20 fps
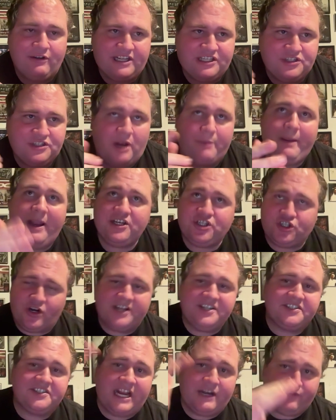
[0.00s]
So I made sure I
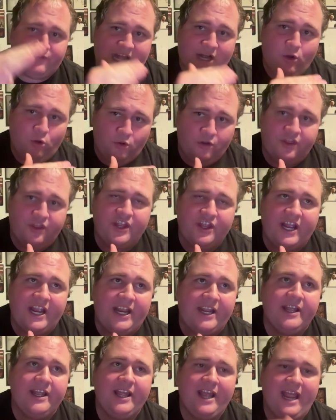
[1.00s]
stayed for that whole thing.